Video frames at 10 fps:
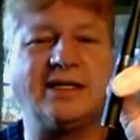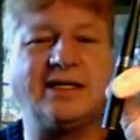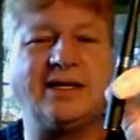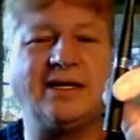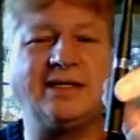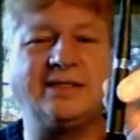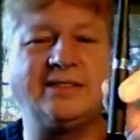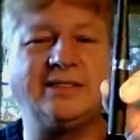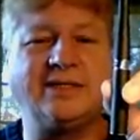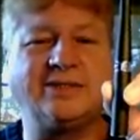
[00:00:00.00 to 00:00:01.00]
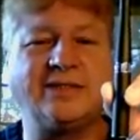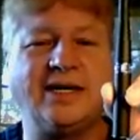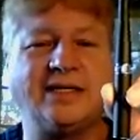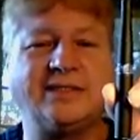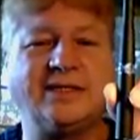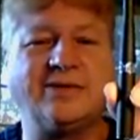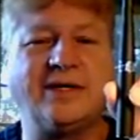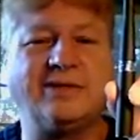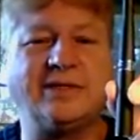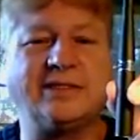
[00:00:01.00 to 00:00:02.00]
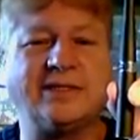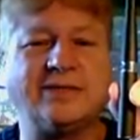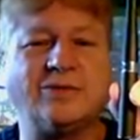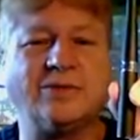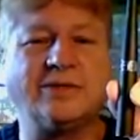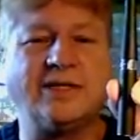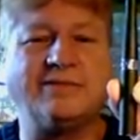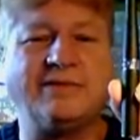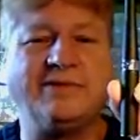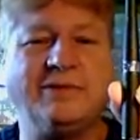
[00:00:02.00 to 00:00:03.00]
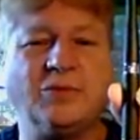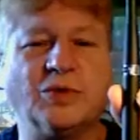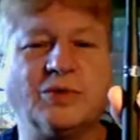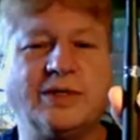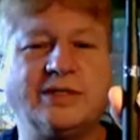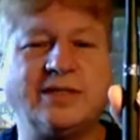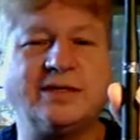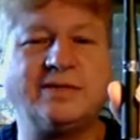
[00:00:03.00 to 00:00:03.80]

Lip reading: I'll let you guys know how it works after a few more weeks.